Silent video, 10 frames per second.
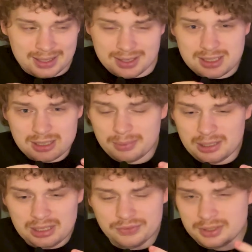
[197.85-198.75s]
This can be
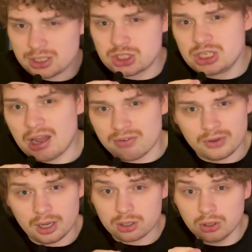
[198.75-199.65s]
even a
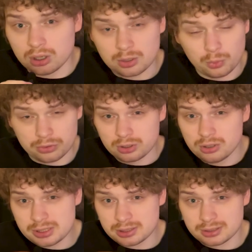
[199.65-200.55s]
chef, a cook with
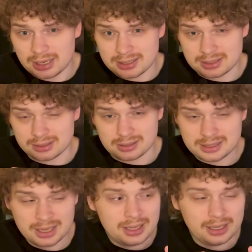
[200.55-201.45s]
cook's utensils.